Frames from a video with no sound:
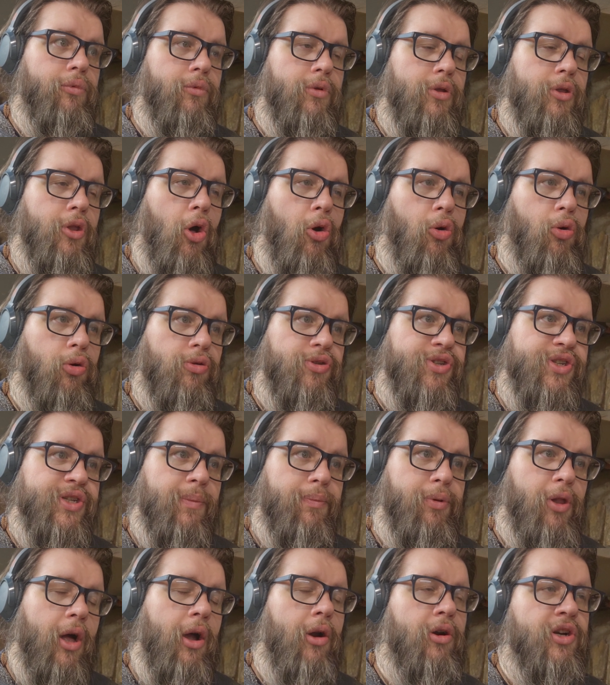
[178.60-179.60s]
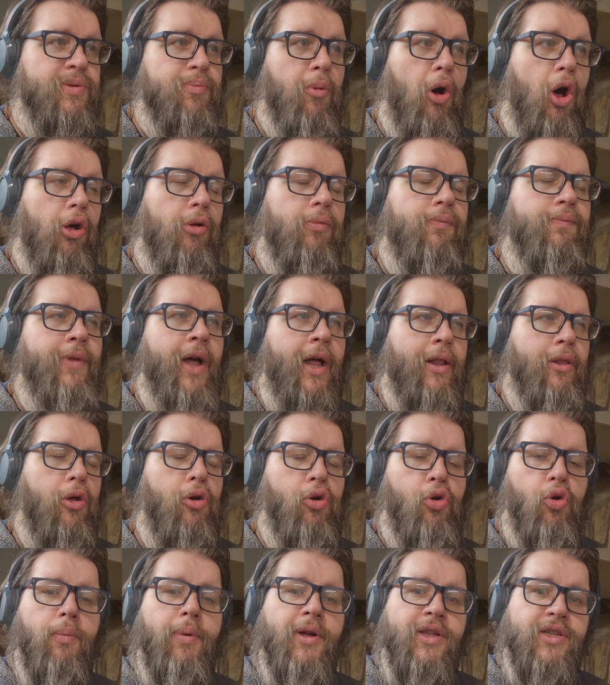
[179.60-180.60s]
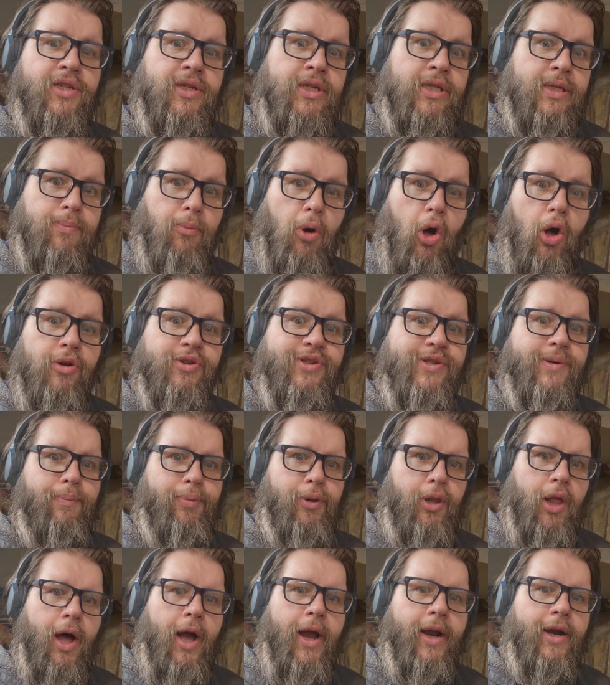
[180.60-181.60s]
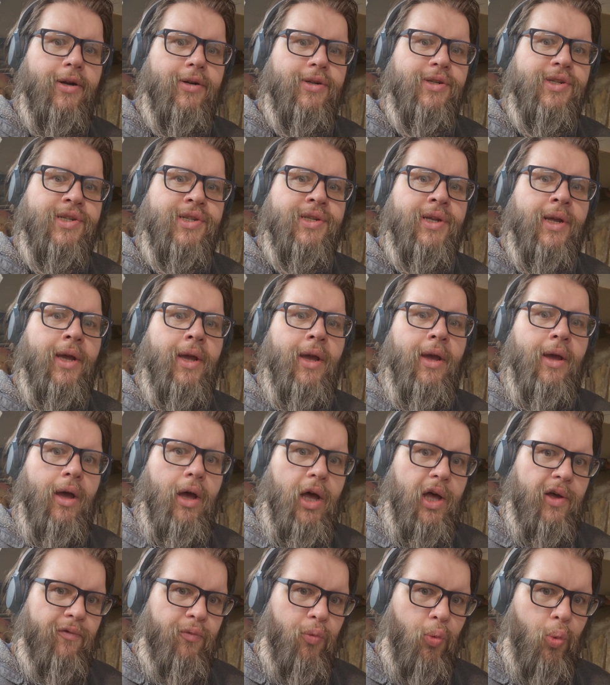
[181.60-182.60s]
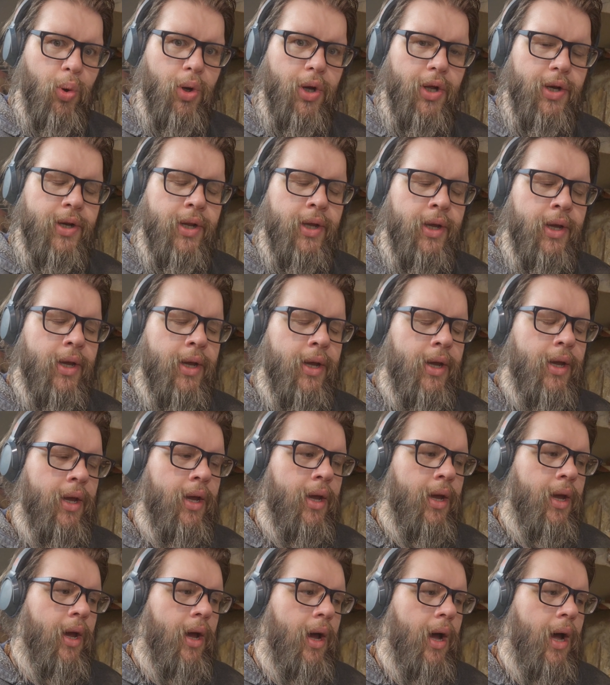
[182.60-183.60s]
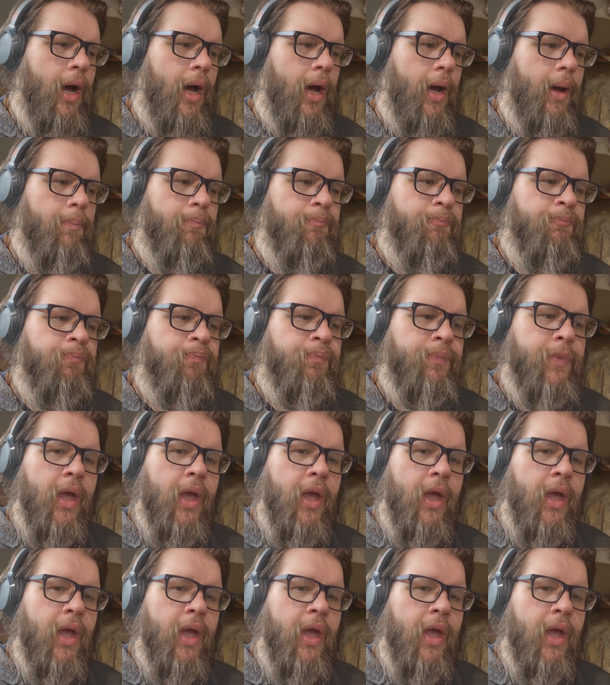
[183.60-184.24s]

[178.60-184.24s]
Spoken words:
local supply, or small, not local, but small suppliers of wood. And